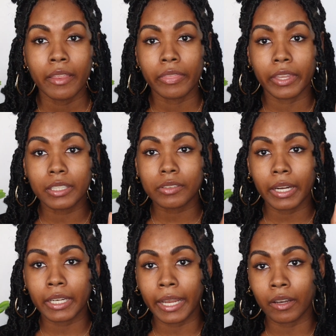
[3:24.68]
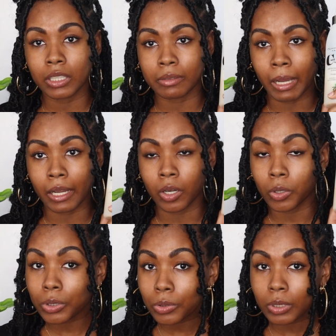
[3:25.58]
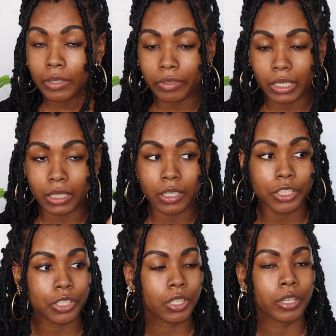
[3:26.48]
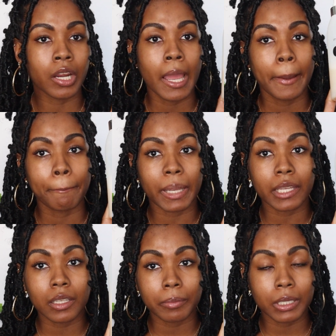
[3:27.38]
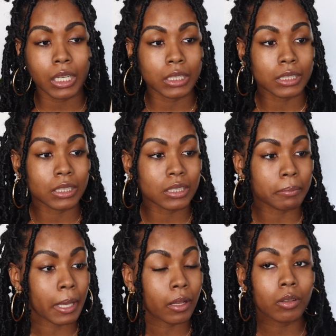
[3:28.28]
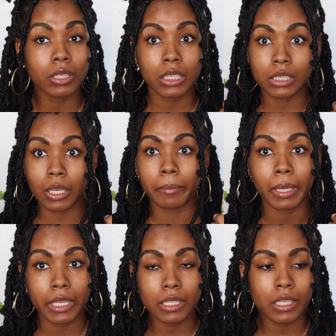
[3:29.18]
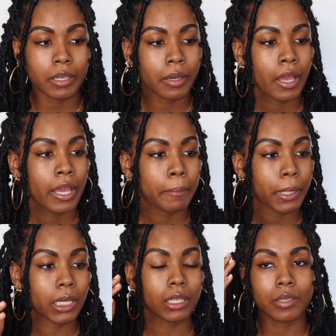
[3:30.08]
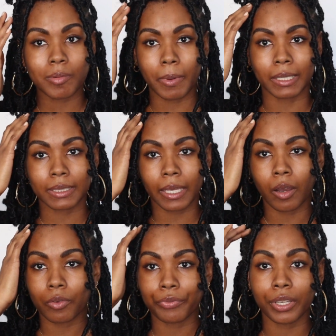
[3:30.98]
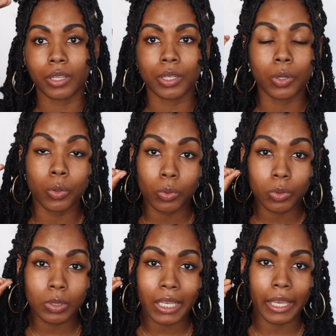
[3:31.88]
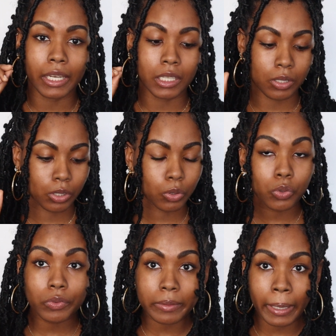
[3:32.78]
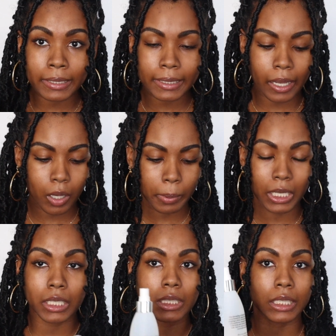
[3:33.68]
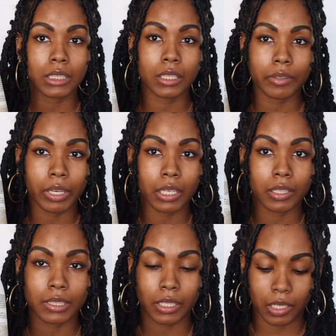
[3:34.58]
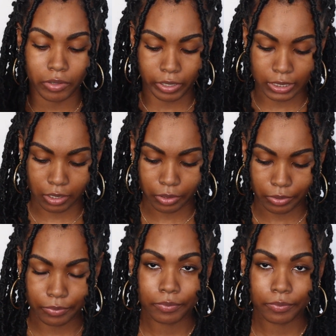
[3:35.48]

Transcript: This right now is my go-to leave-in conditioner, mainly because the smell is amazing, but it leaves my scalp feeling cool and it soothes my scalp and it doesn't leave any sticky residue.